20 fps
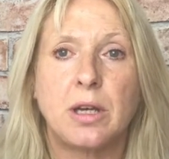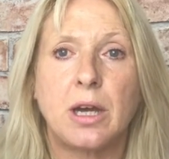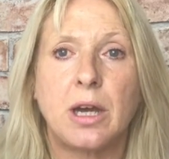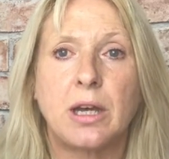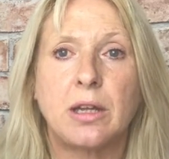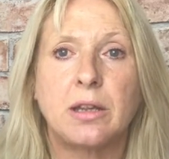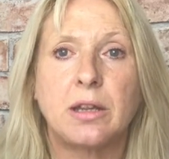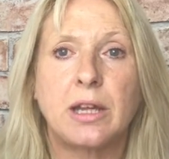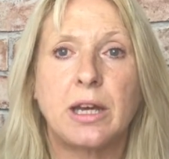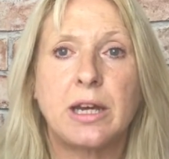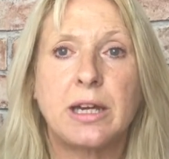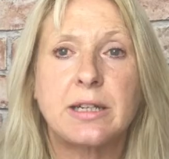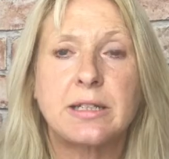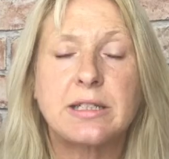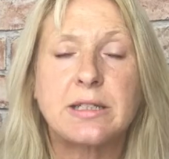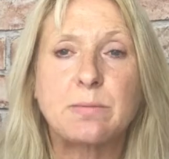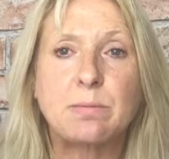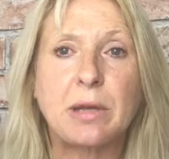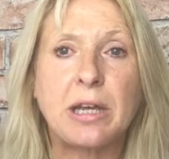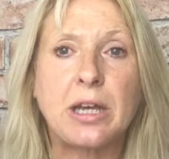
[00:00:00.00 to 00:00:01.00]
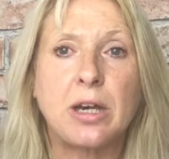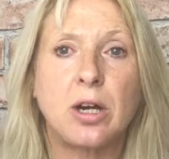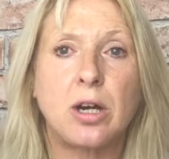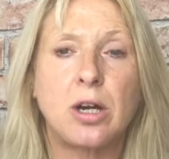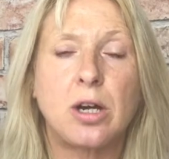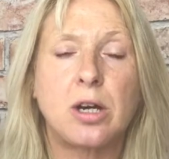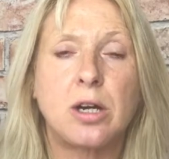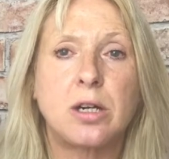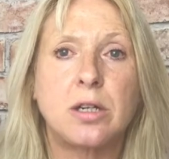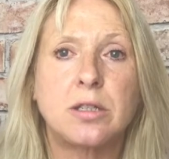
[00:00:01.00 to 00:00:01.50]
and that's
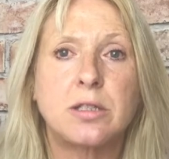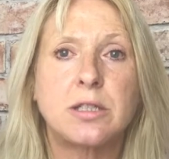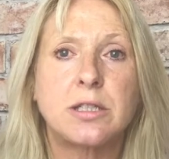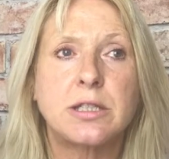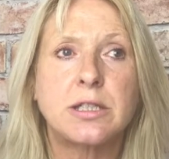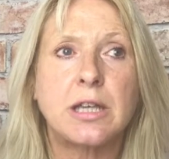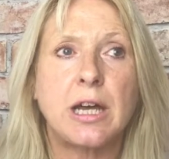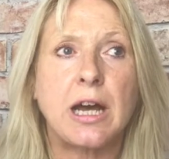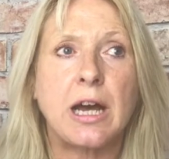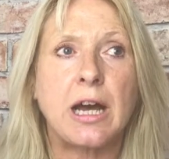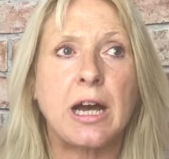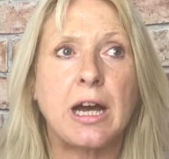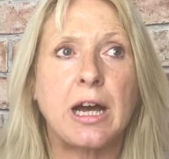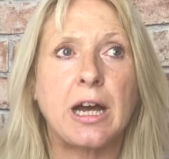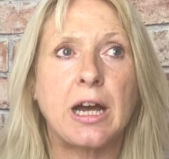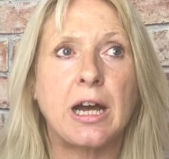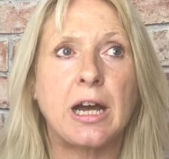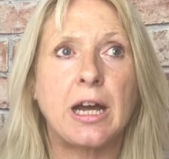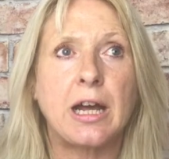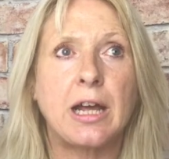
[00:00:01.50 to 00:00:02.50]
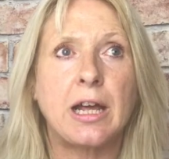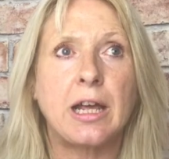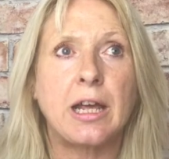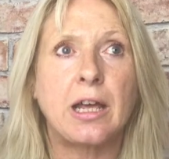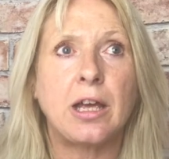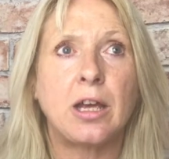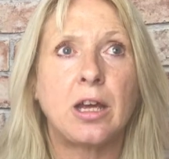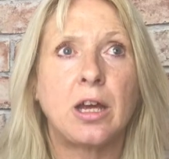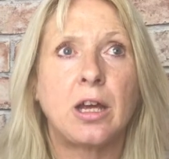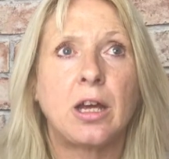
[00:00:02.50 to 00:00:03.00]
because
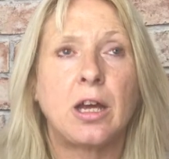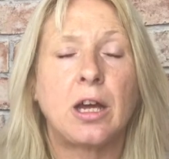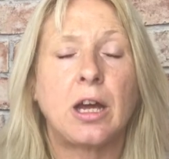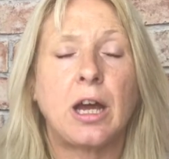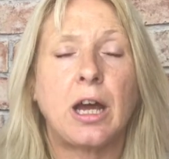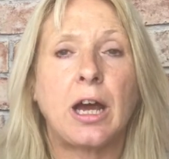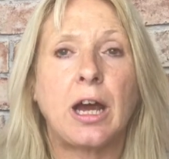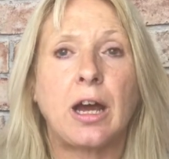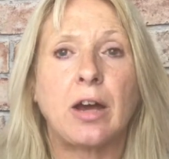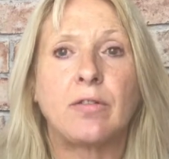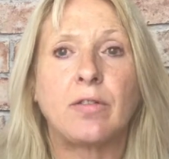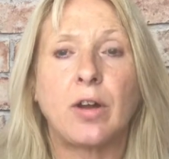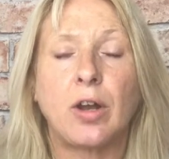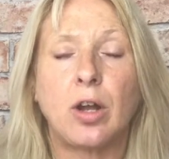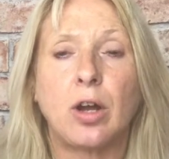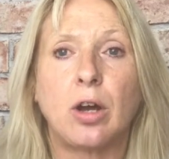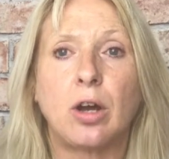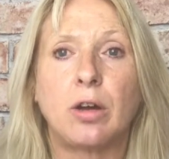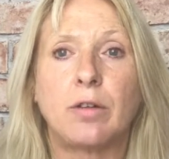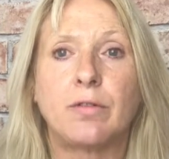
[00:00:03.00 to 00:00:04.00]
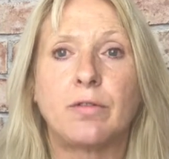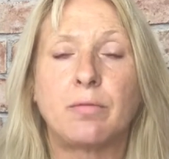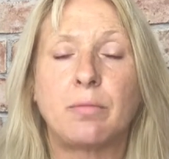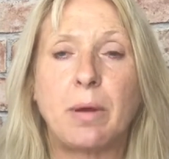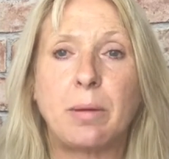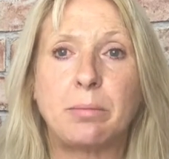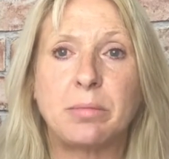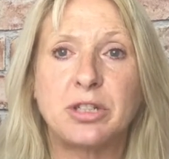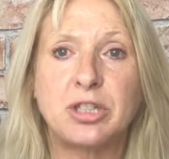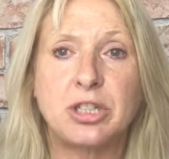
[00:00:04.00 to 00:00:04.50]
I have a lot of
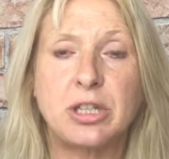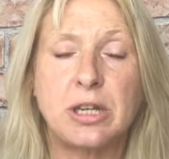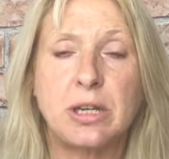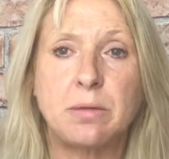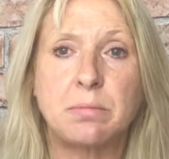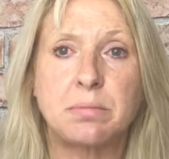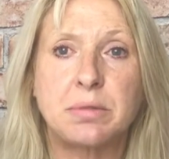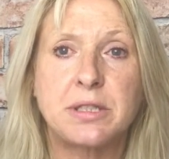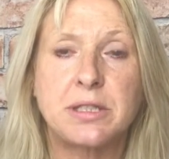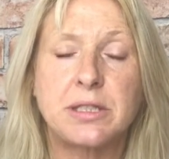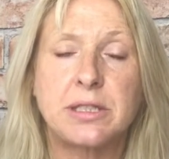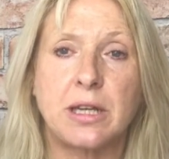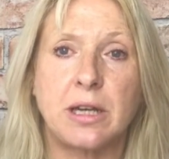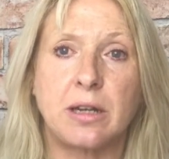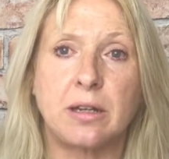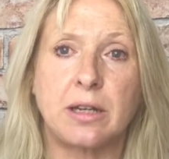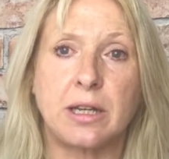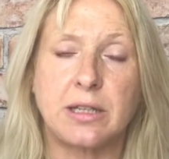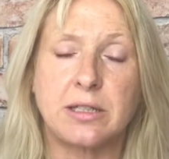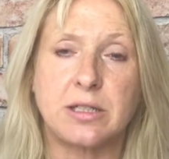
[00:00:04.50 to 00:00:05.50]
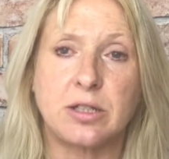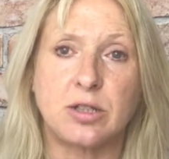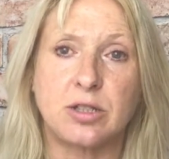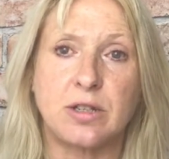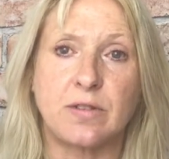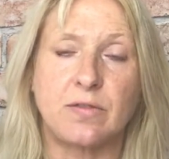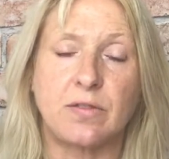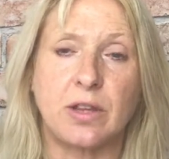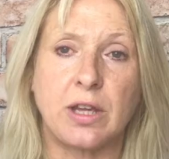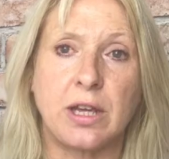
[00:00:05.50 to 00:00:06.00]
memberships and that sort
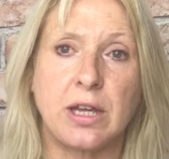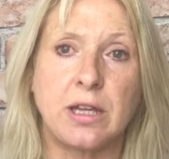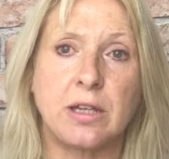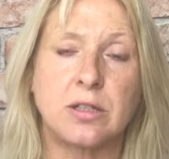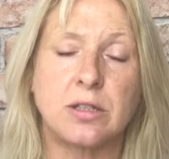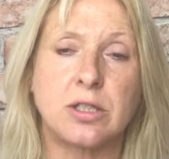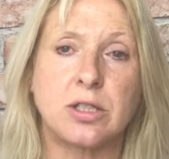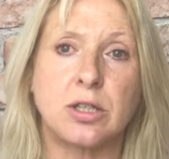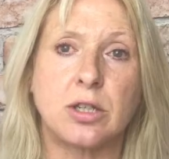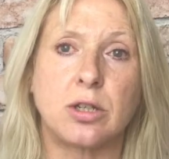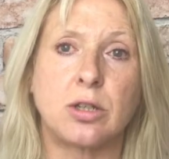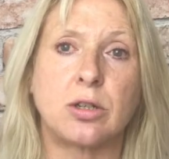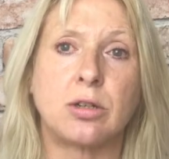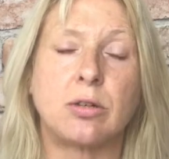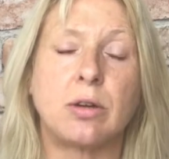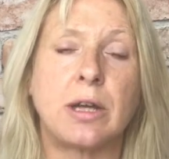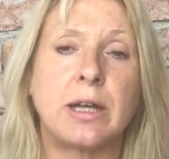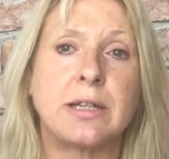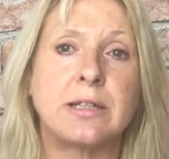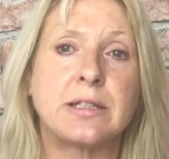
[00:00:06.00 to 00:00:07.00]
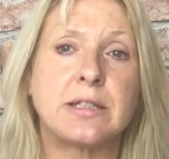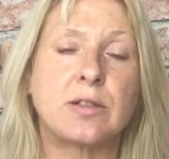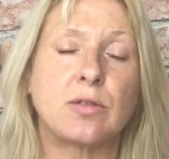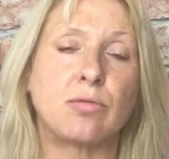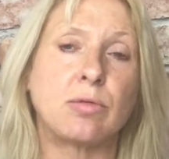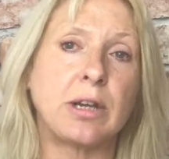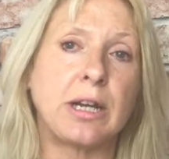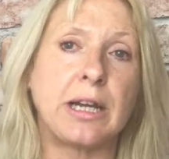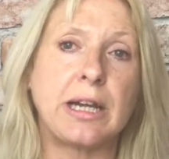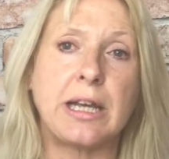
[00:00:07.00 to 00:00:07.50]
of thing, so it's a
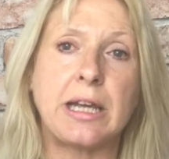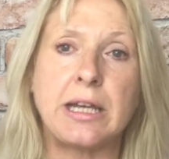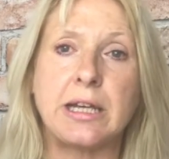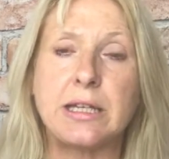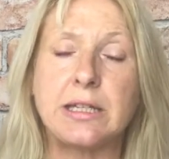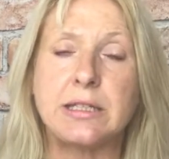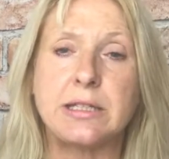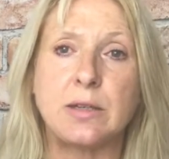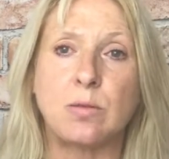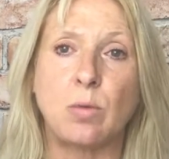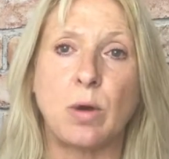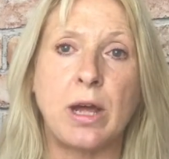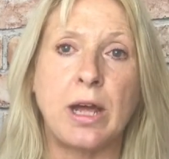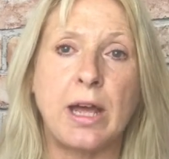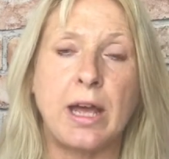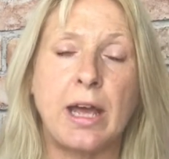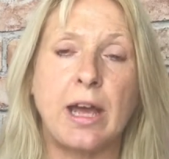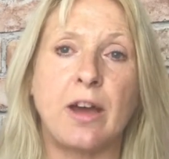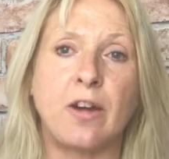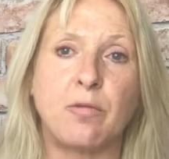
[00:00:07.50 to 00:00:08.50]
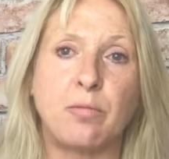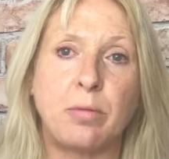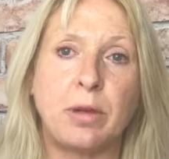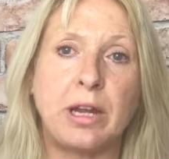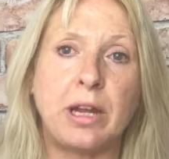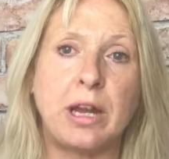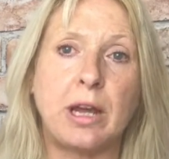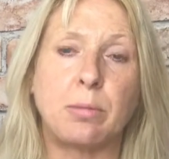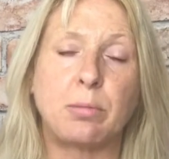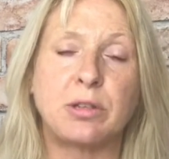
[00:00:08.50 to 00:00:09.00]
really easy way of
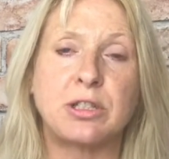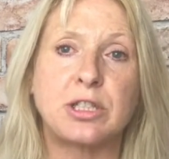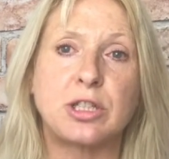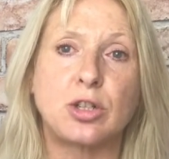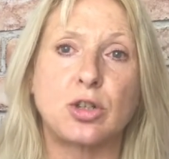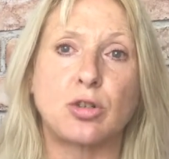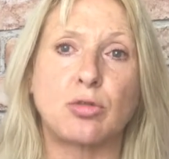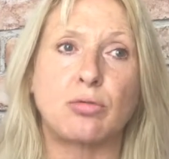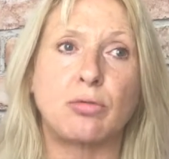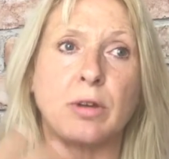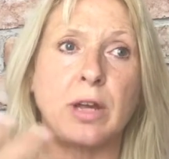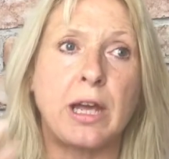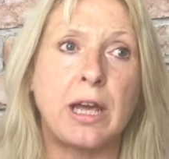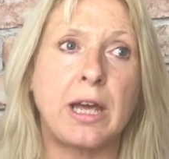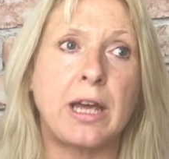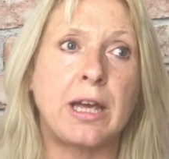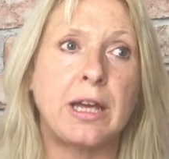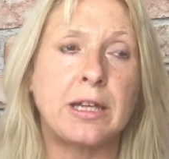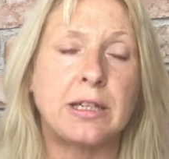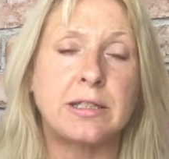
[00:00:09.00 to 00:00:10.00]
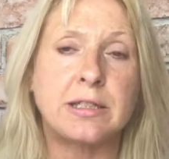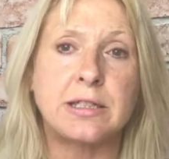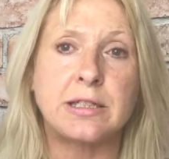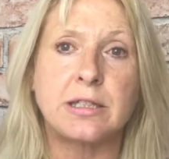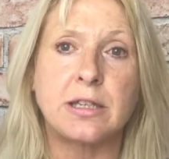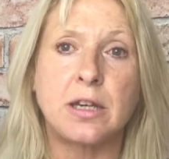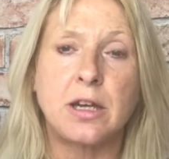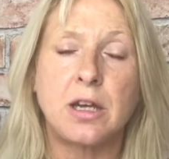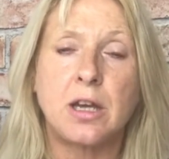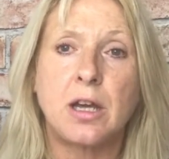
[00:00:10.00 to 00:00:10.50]
being able to
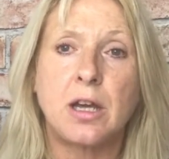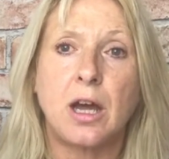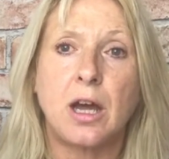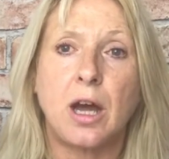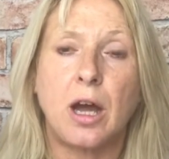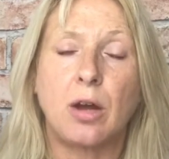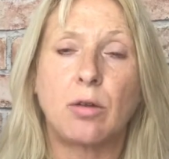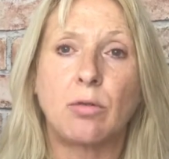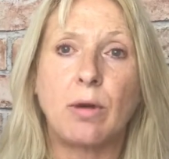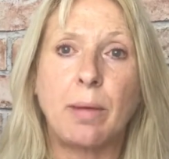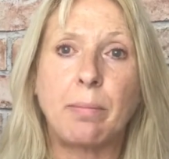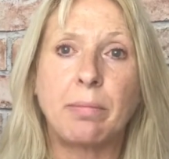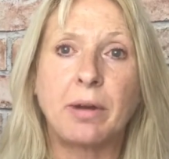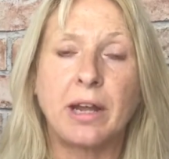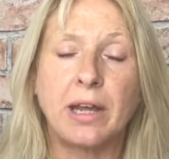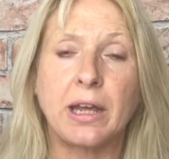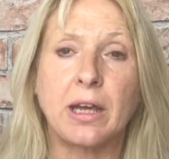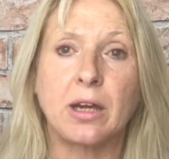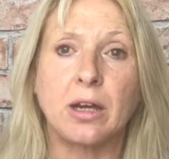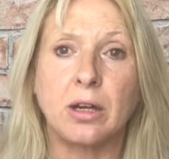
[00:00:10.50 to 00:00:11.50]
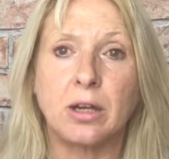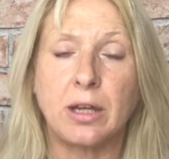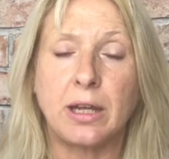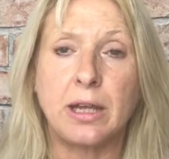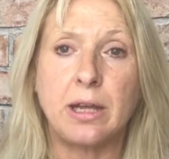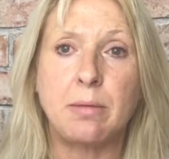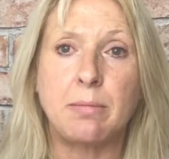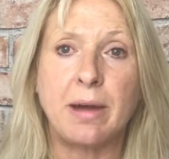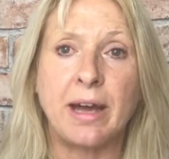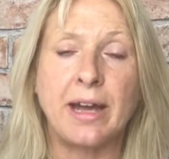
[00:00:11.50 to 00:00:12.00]
create a replica
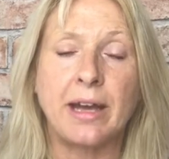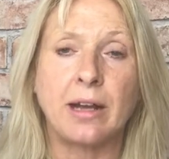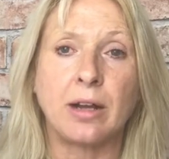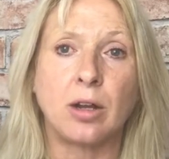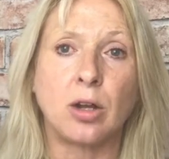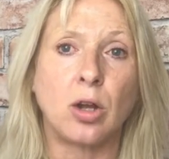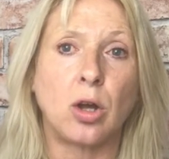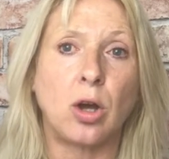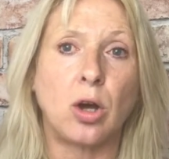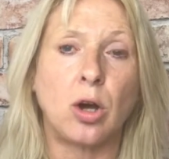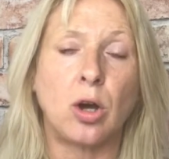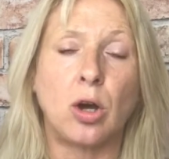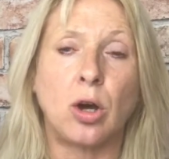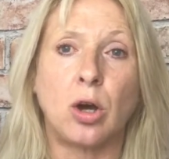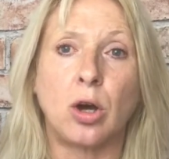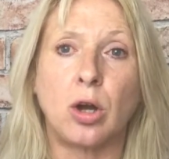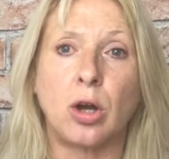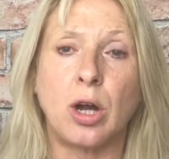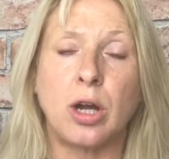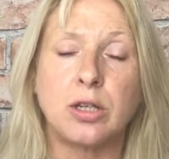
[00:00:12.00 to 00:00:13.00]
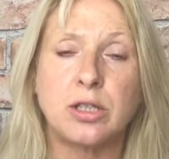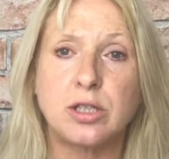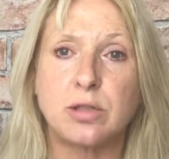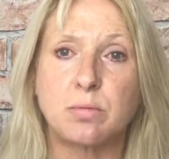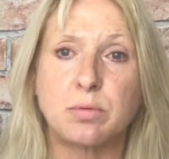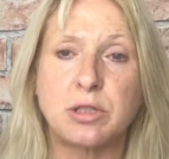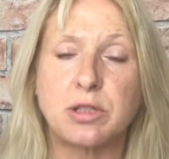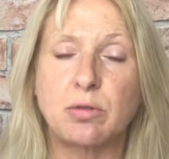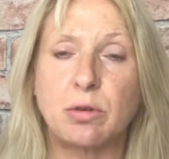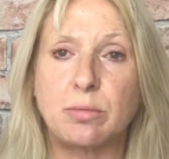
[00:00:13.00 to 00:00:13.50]
email or a
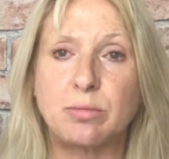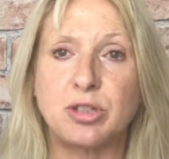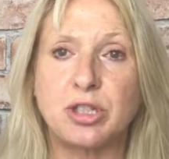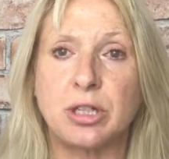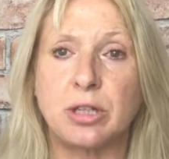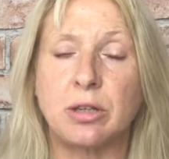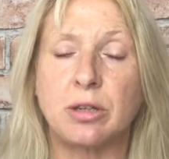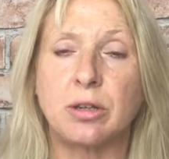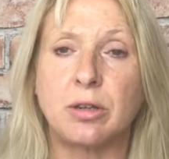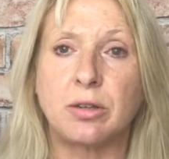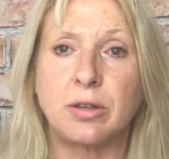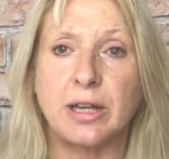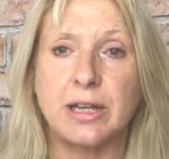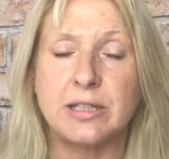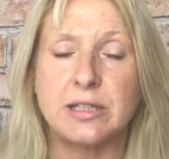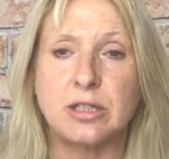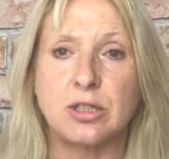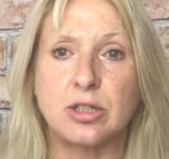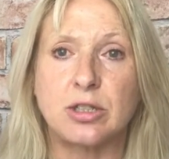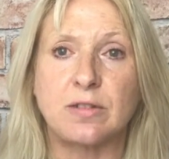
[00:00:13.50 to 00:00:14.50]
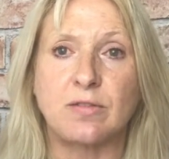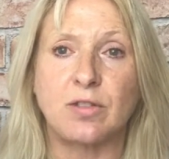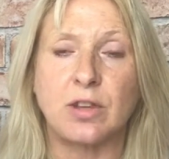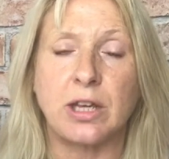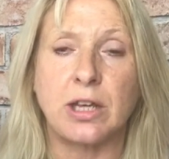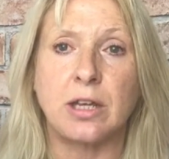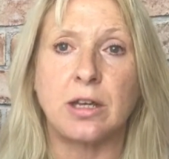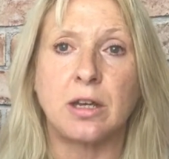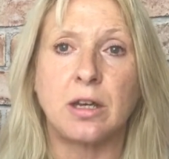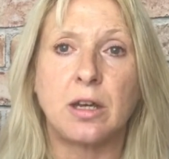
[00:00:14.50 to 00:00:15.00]
subscription, that sort of
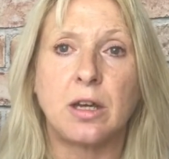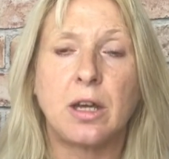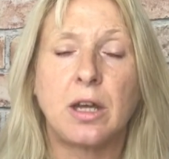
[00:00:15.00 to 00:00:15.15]
thing.